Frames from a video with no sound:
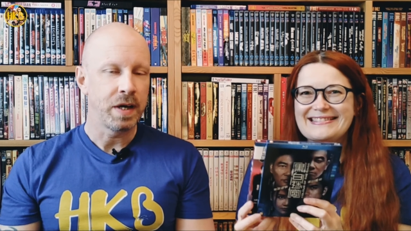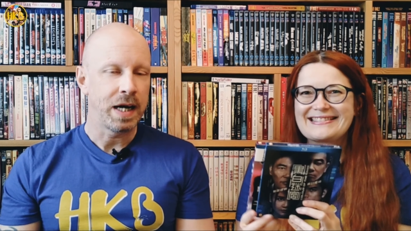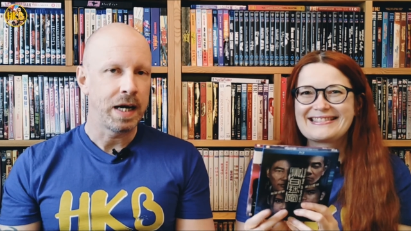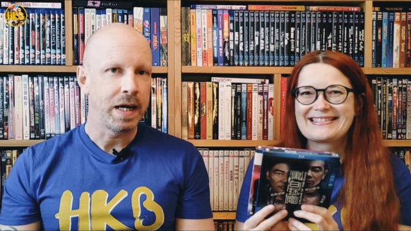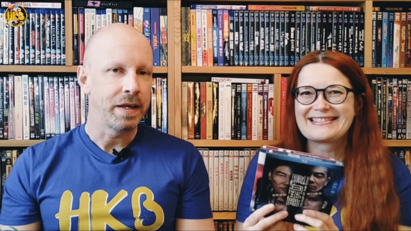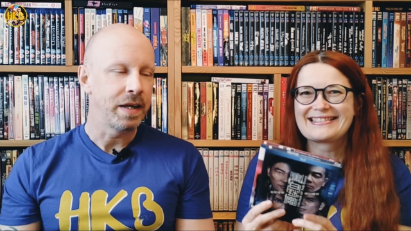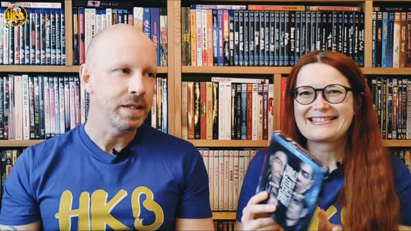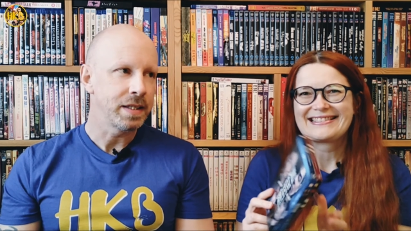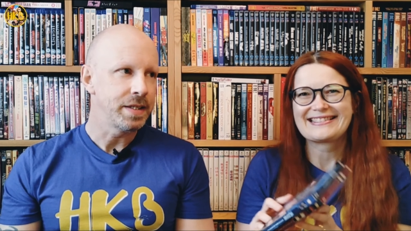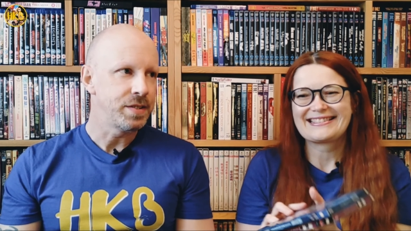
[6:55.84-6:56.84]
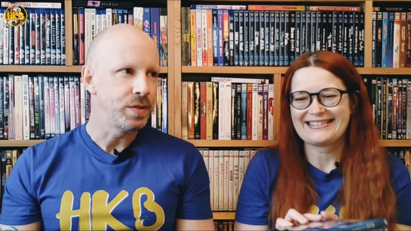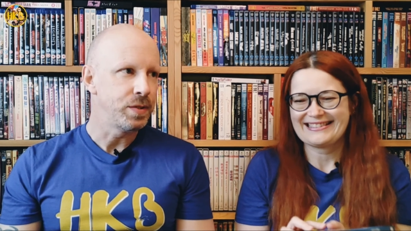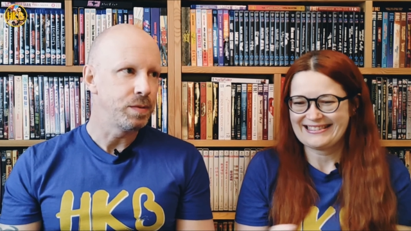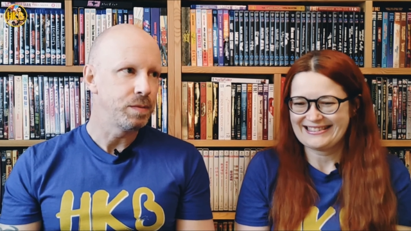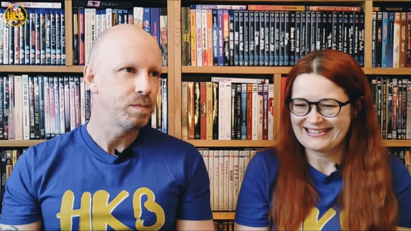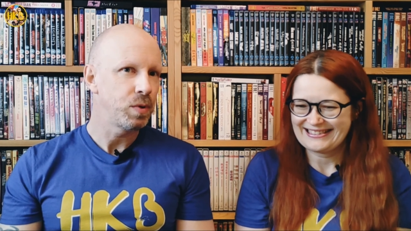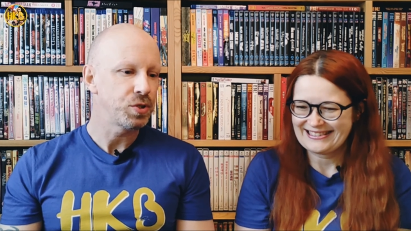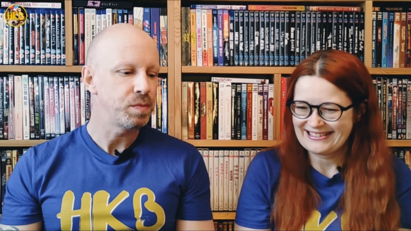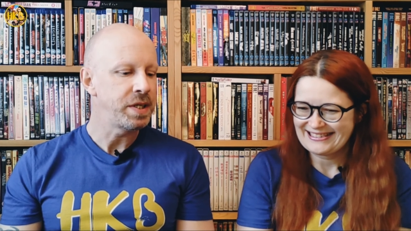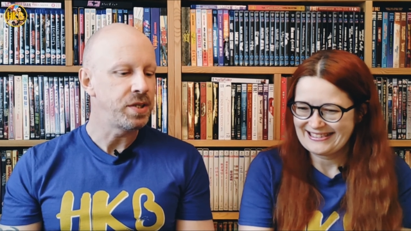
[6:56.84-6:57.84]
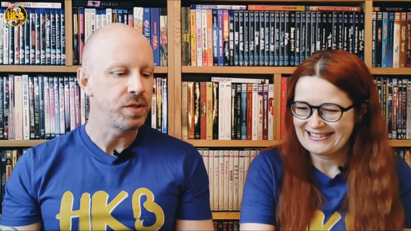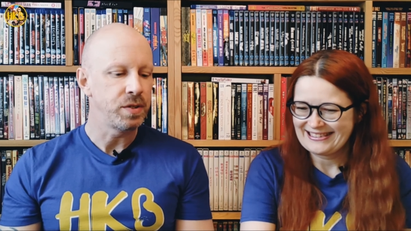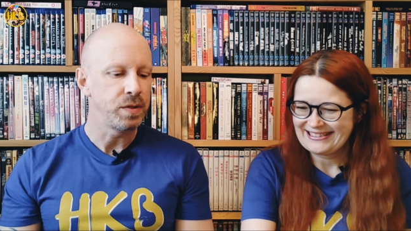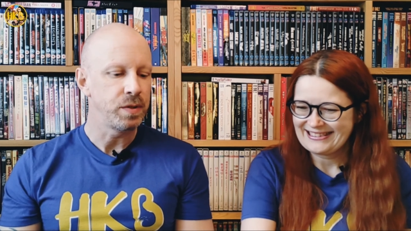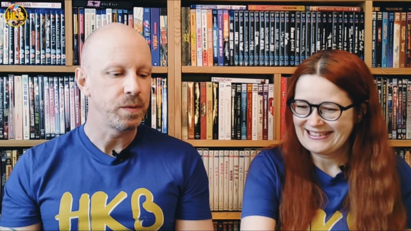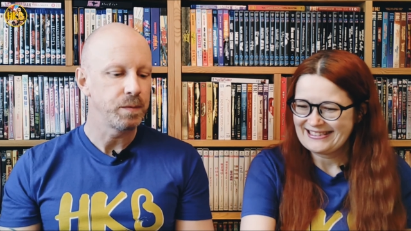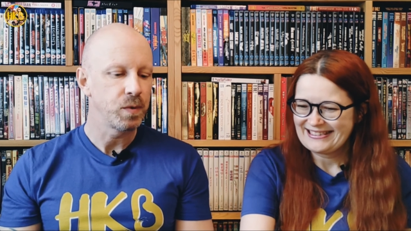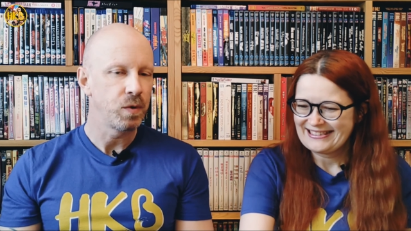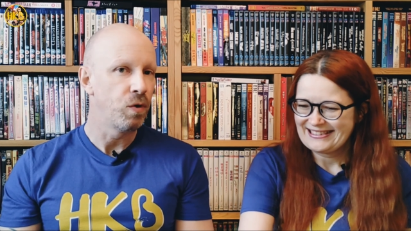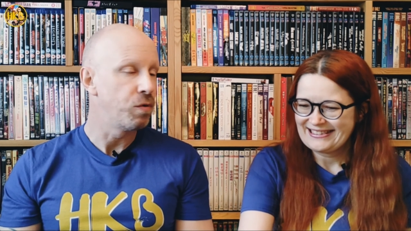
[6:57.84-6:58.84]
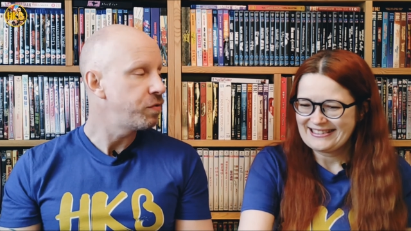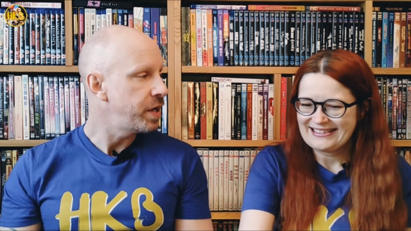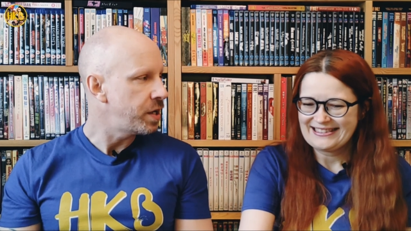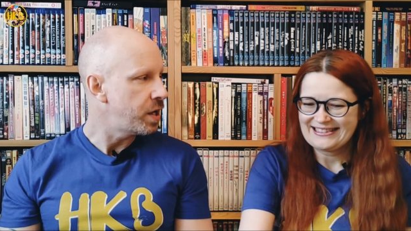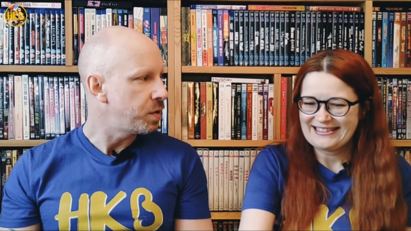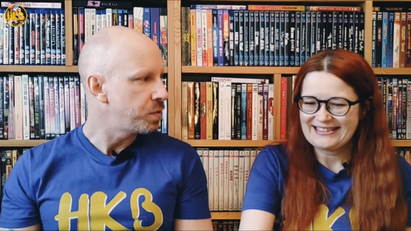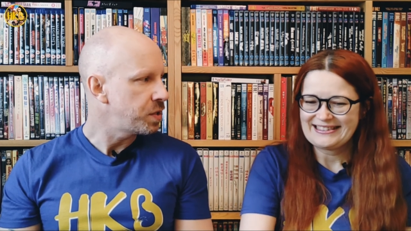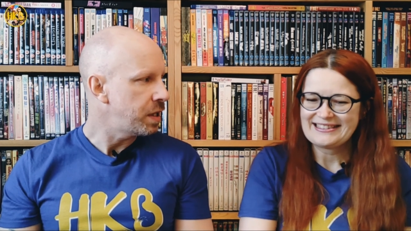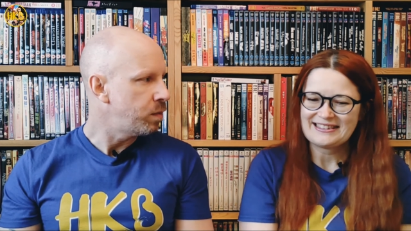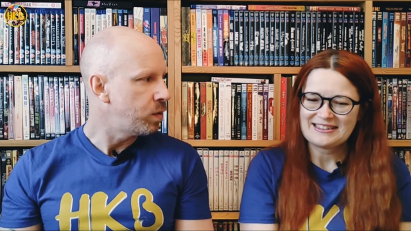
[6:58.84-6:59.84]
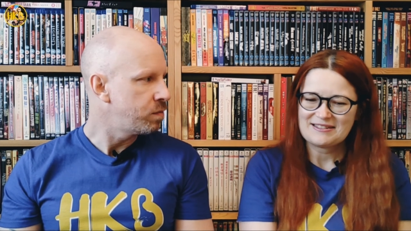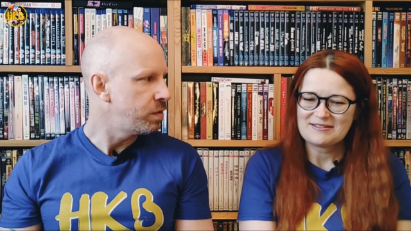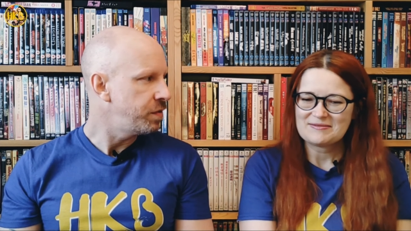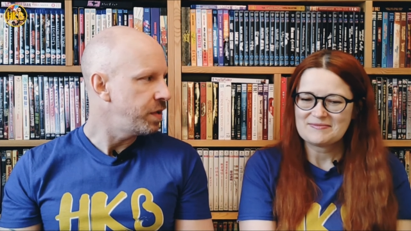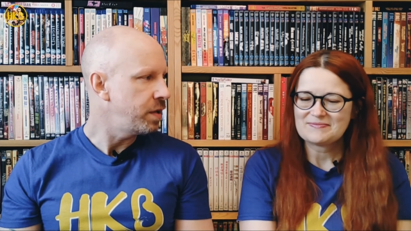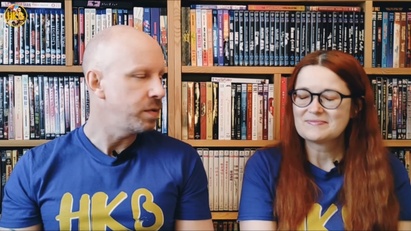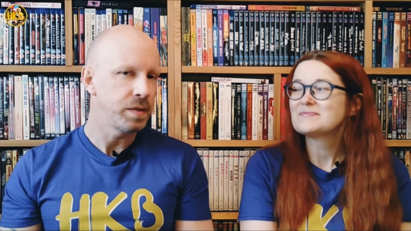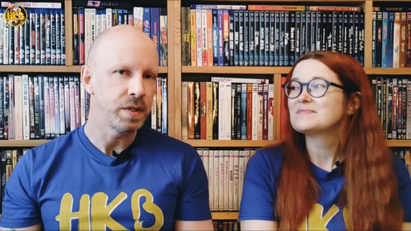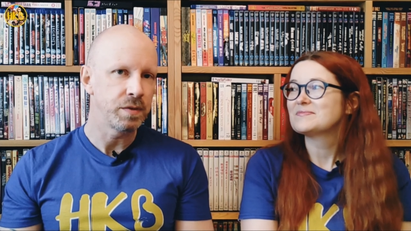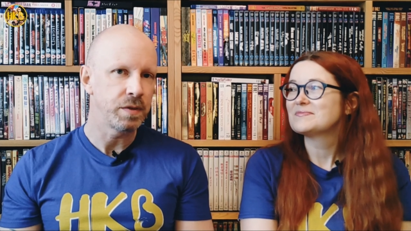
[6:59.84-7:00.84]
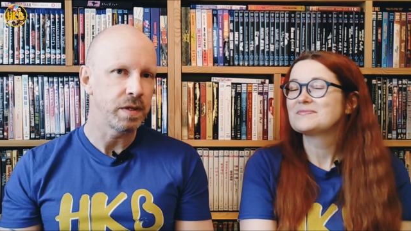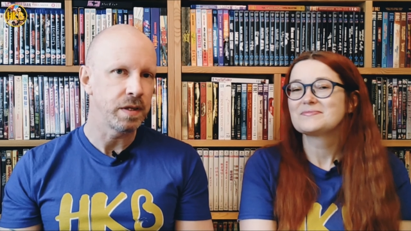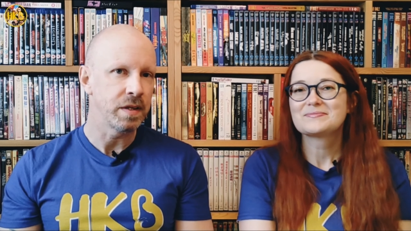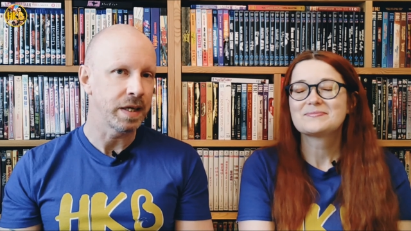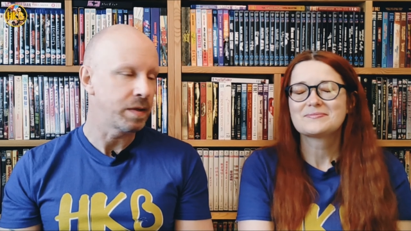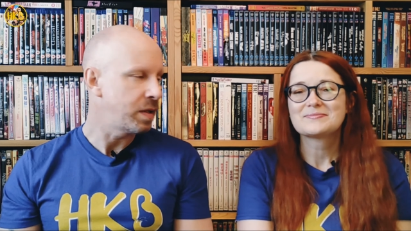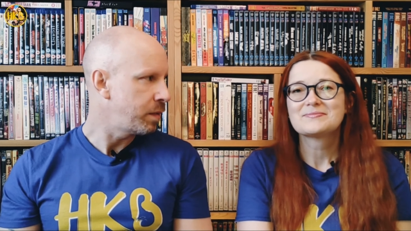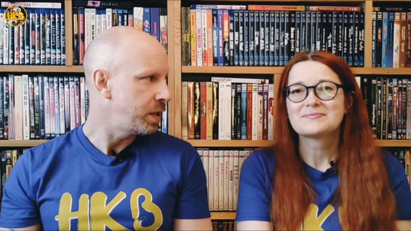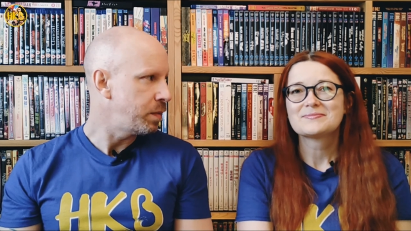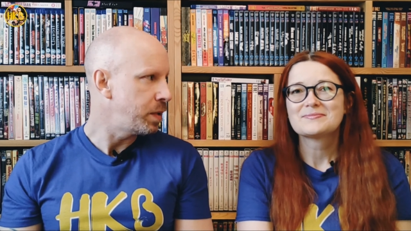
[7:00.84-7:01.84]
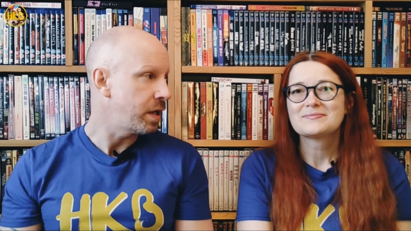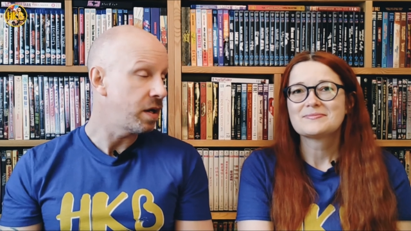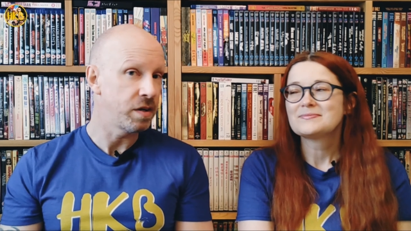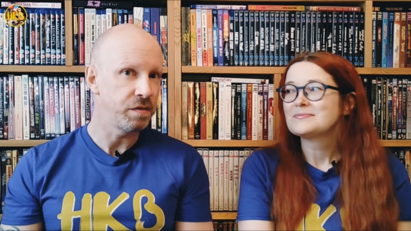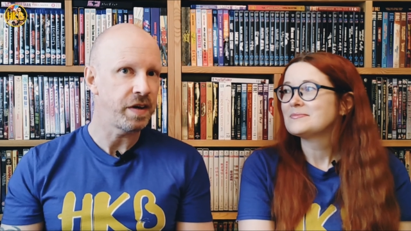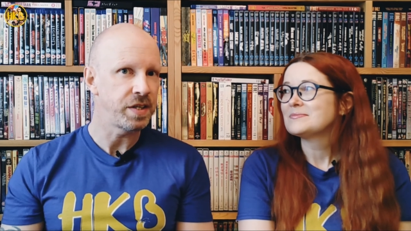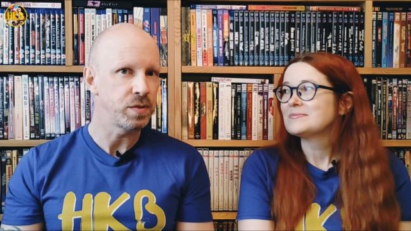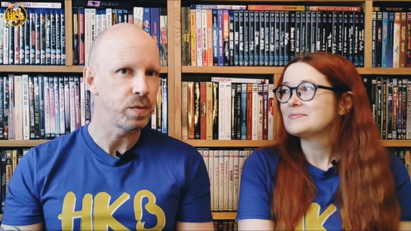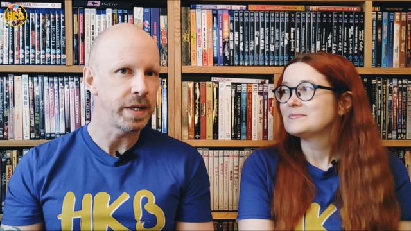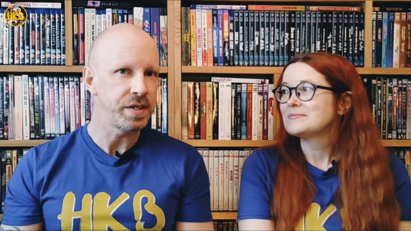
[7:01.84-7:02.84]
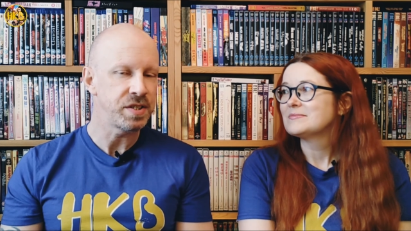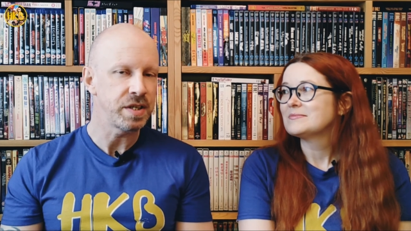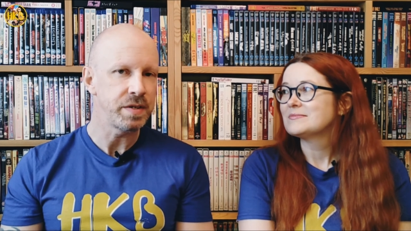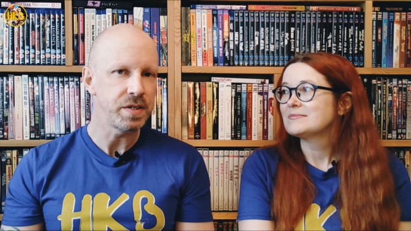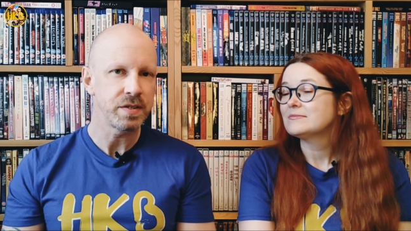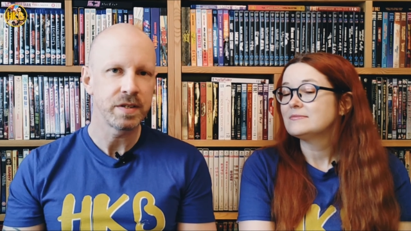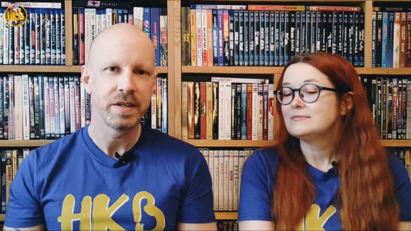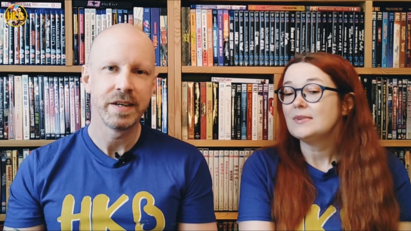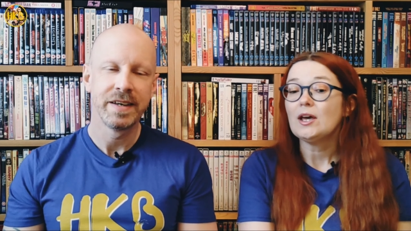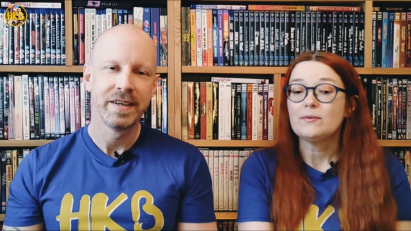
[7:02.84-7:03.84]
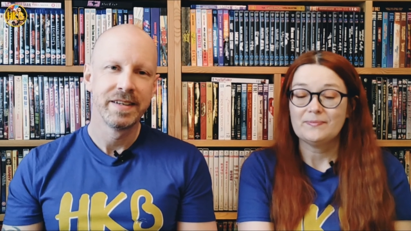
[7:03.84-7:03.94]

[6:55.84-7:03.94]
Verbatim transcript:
Speaker 1: uh, and I'd like to possibly do all three of those in one review. You know, do that like like we did with the Her Fatal Way series. Yeah.